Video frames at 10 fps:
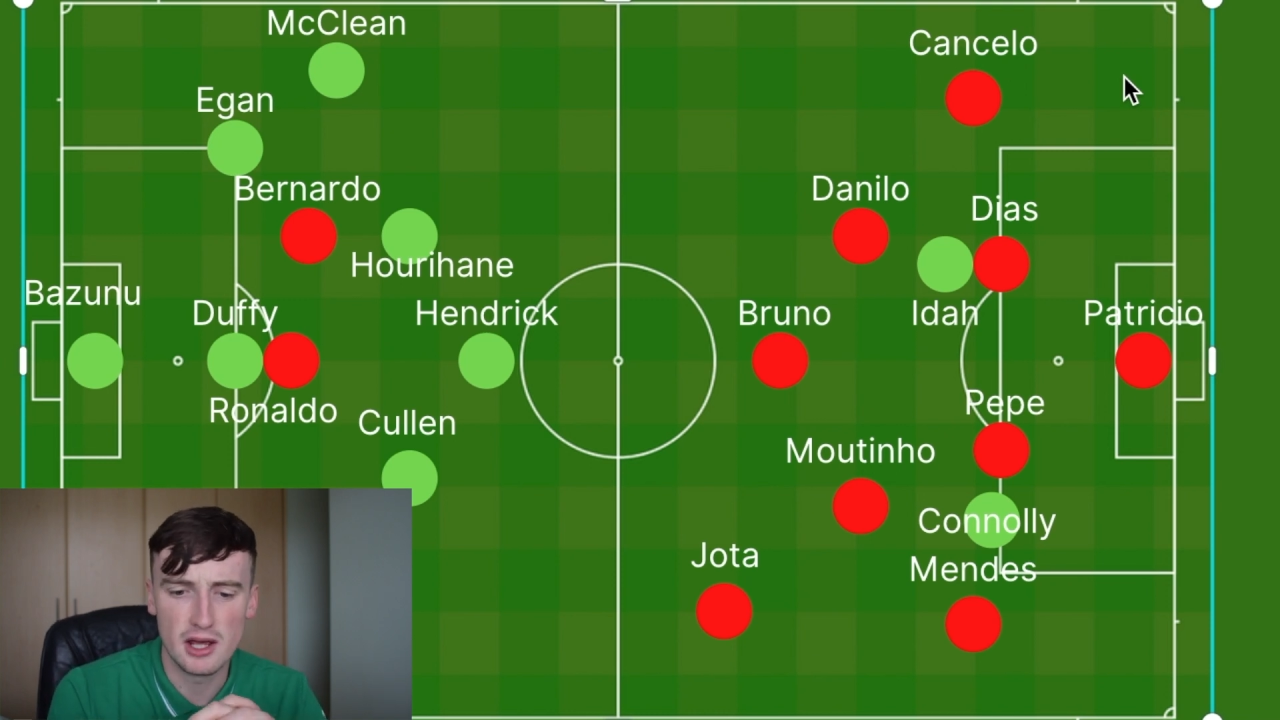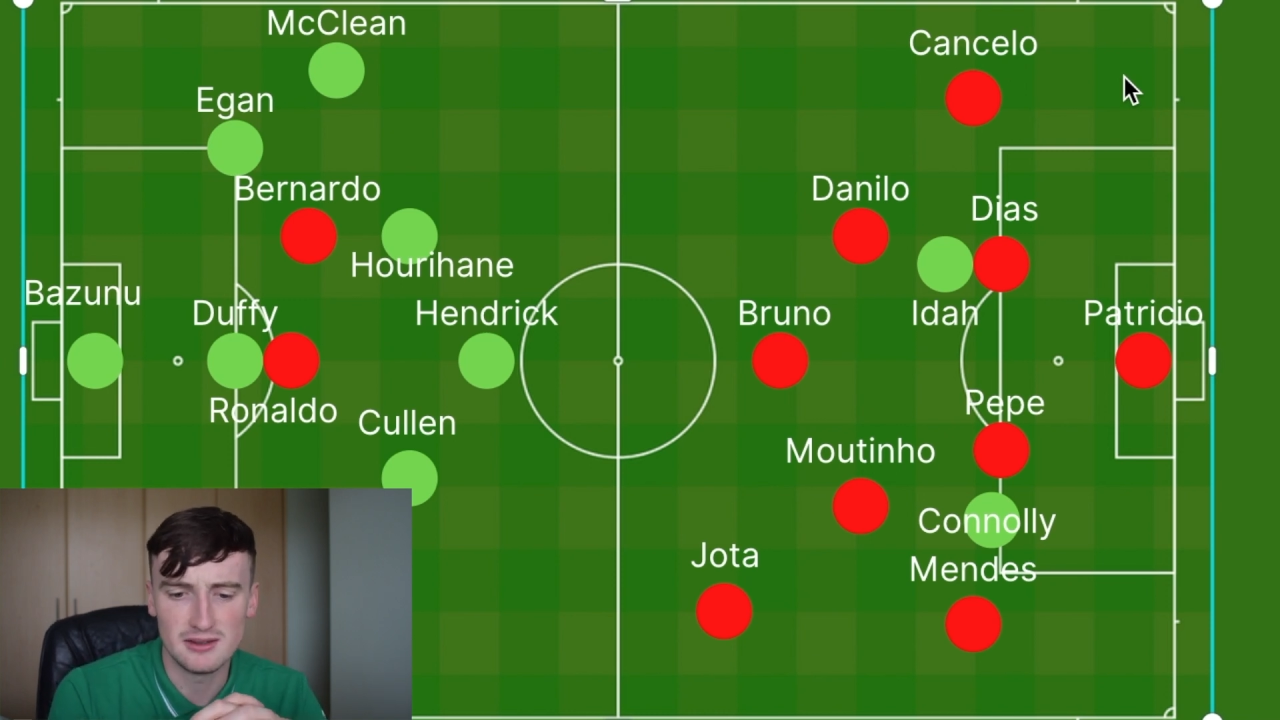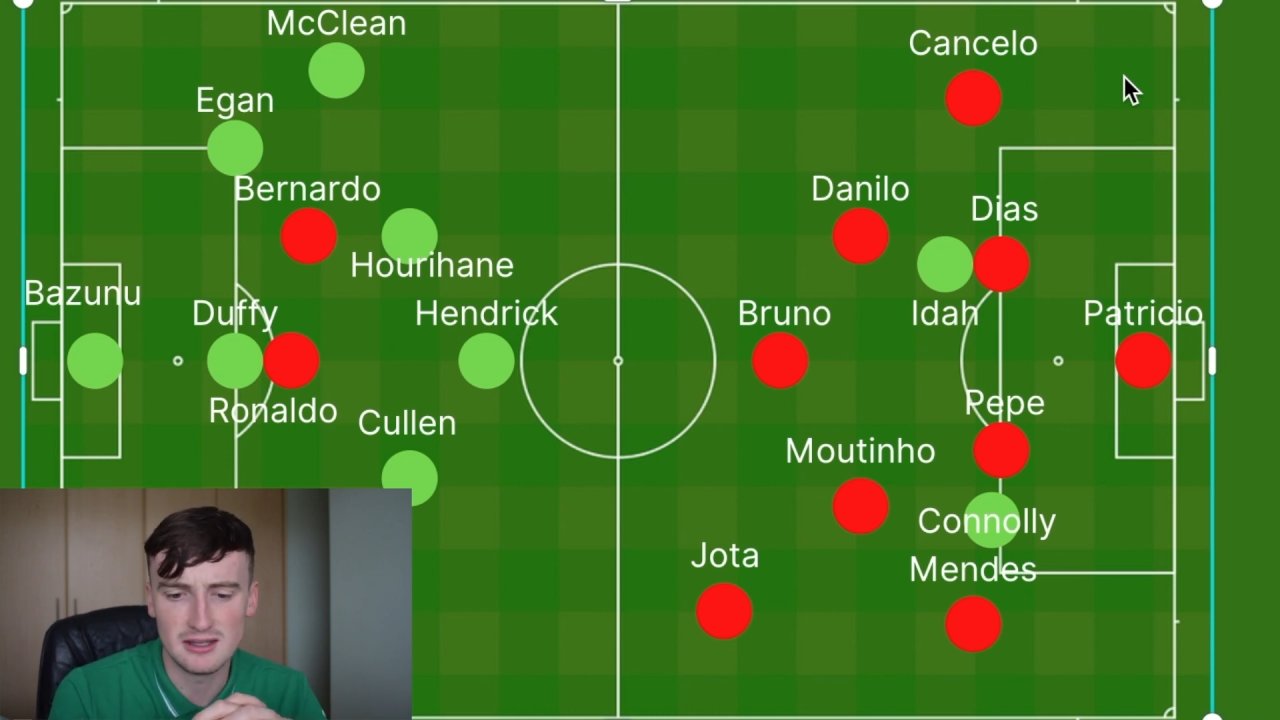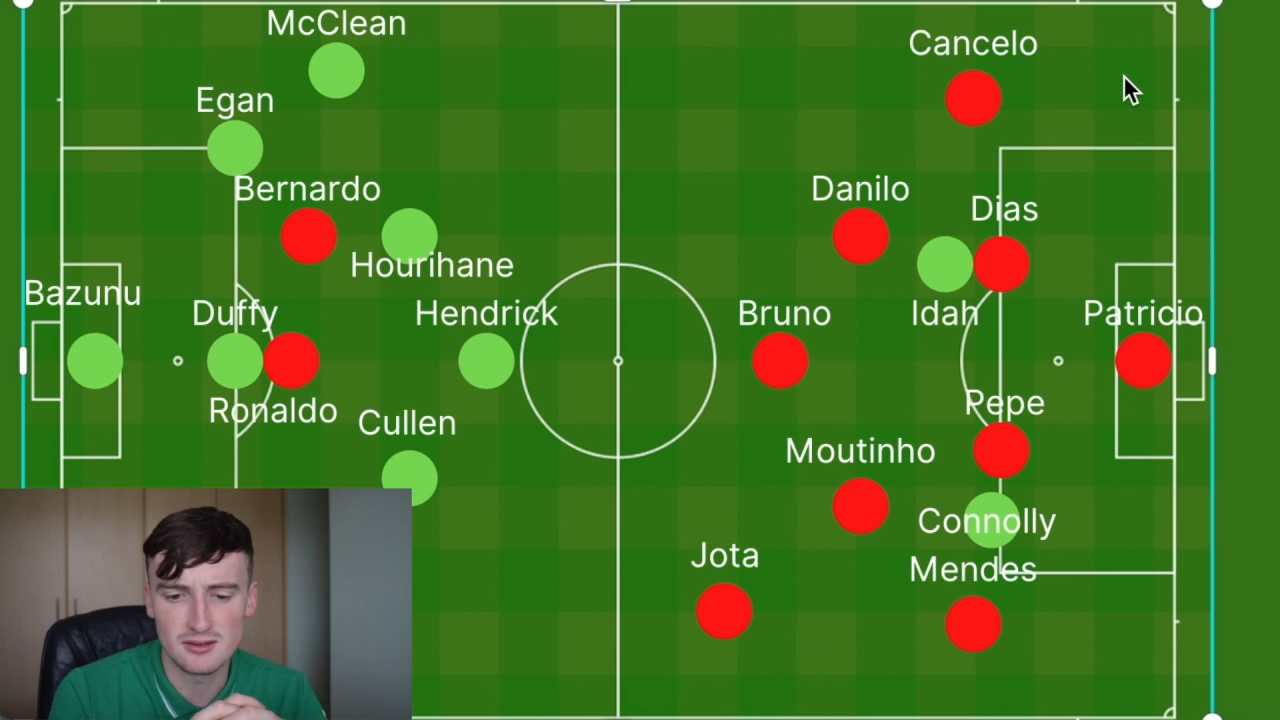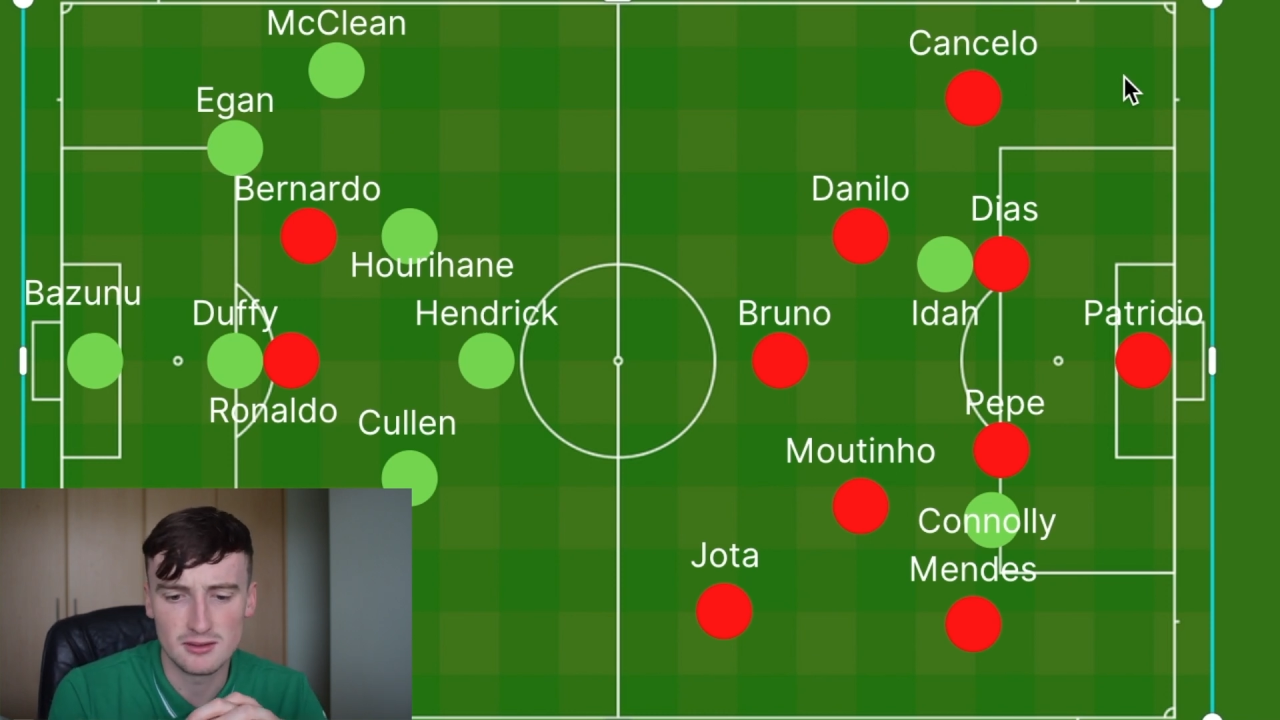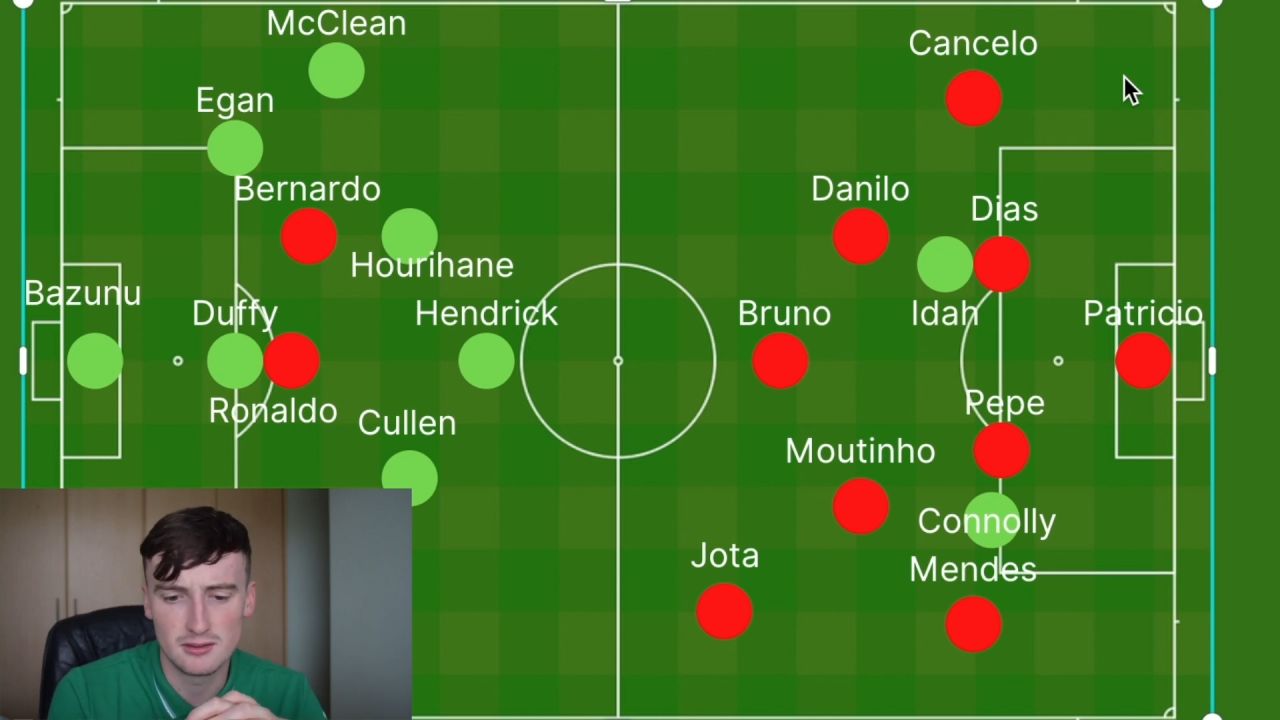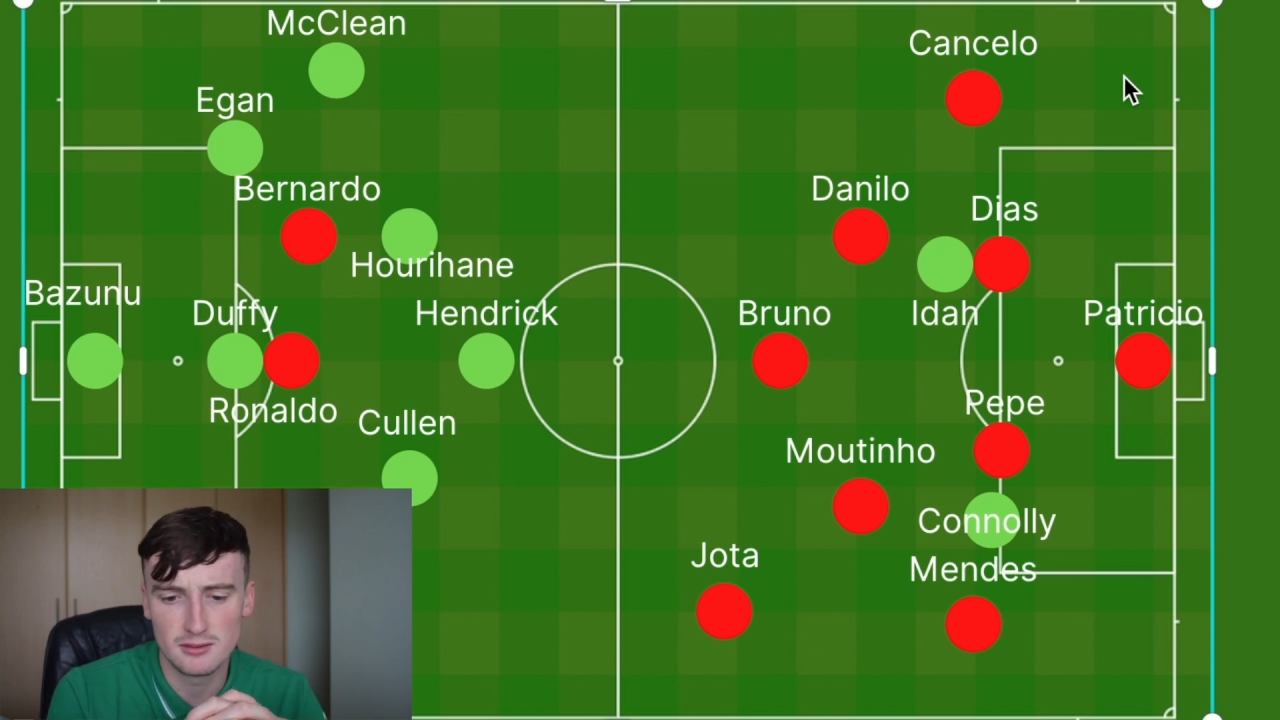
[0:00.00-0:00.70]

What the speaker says: decent